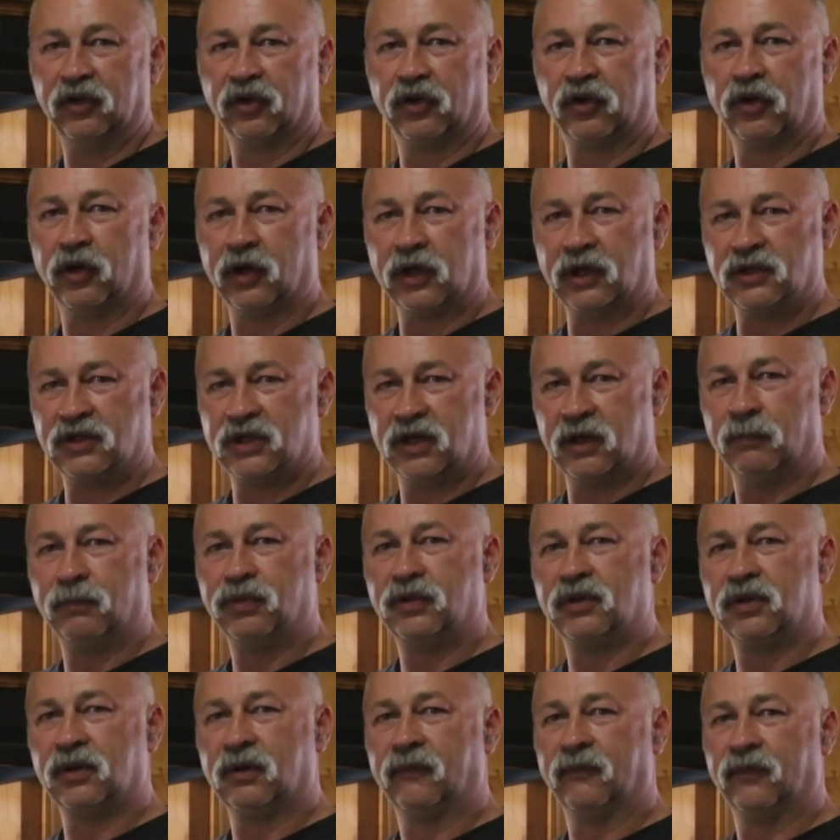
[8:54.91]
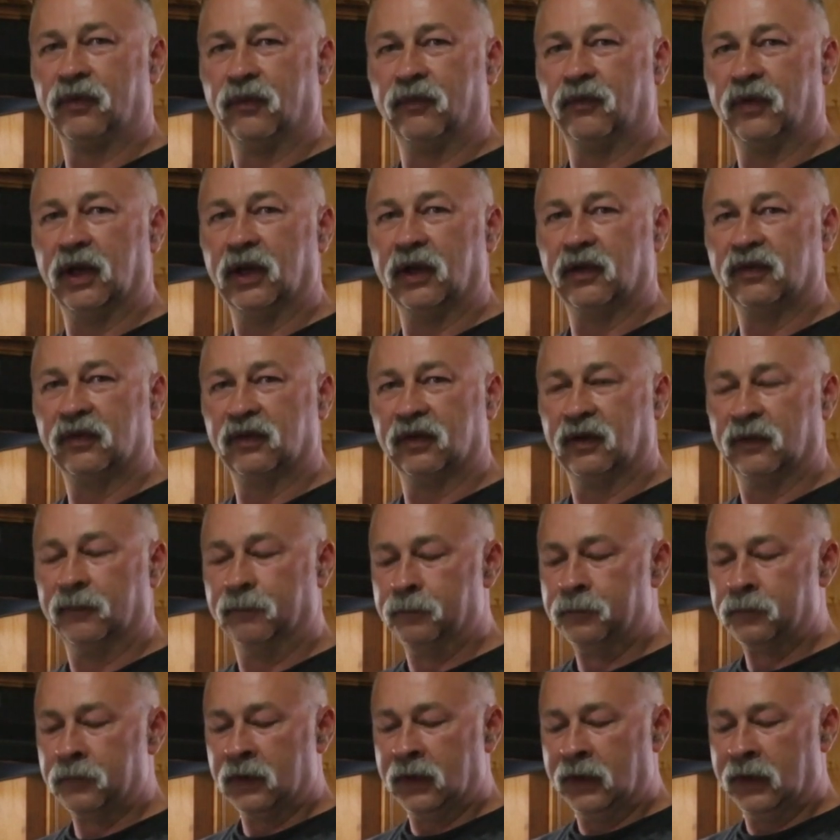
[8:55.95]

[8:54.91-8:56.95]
Your cooking temperature for venison